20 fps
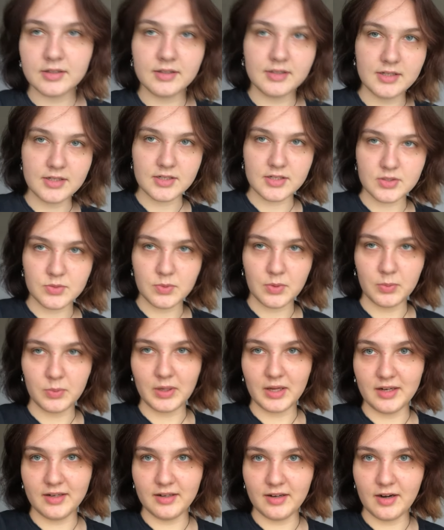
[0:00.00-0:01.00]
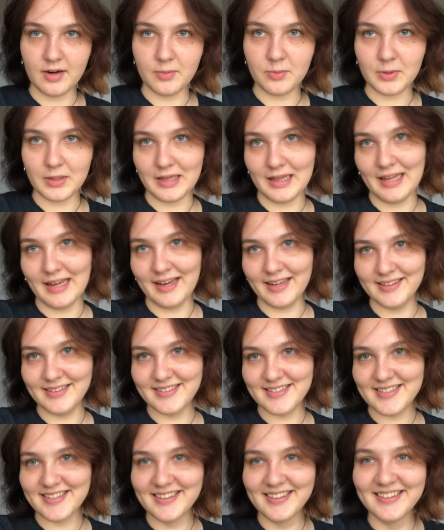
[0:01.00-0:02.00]
This is what we ended up with,
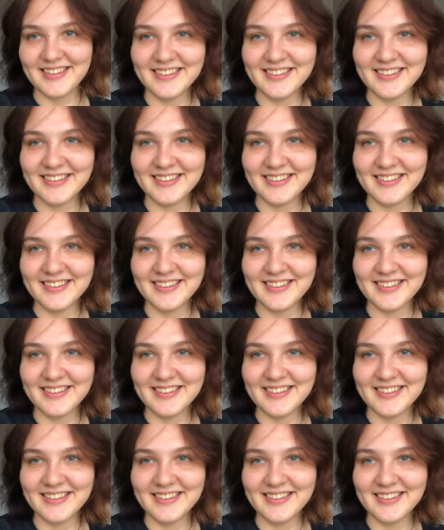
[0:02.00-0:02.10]
lads.